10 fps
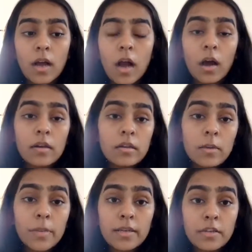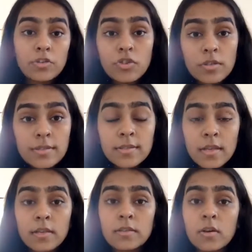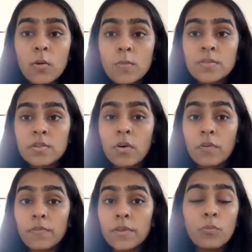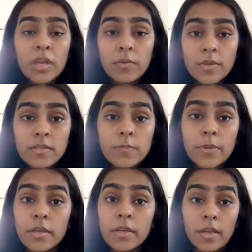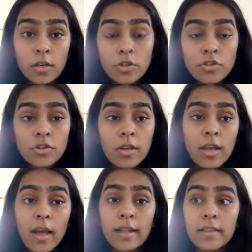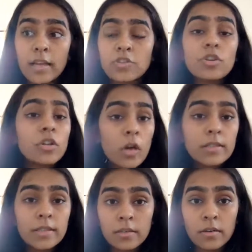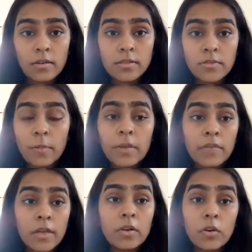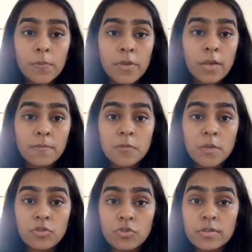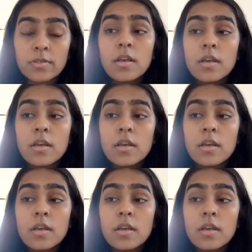our limitations in terms of the way we speak English, and that should not deter us from giving good PM speeches.